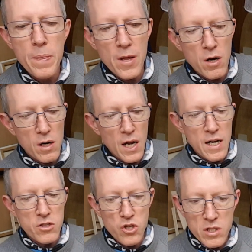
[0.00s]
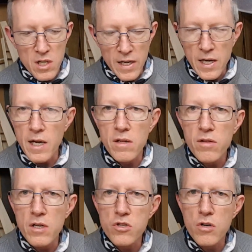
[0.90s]
online, just taking a
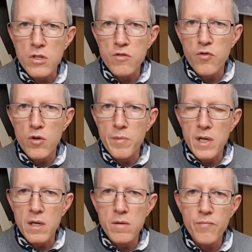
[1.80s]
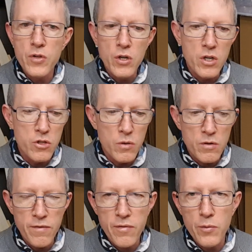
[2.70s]
thin transformer. You can do it
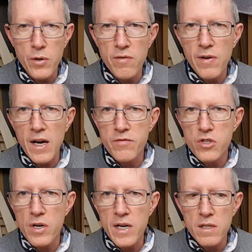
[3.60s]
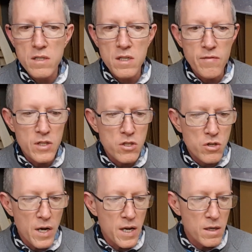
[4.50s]
with 5-strand,
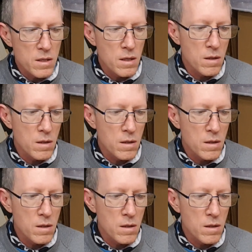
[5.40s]
7-strand,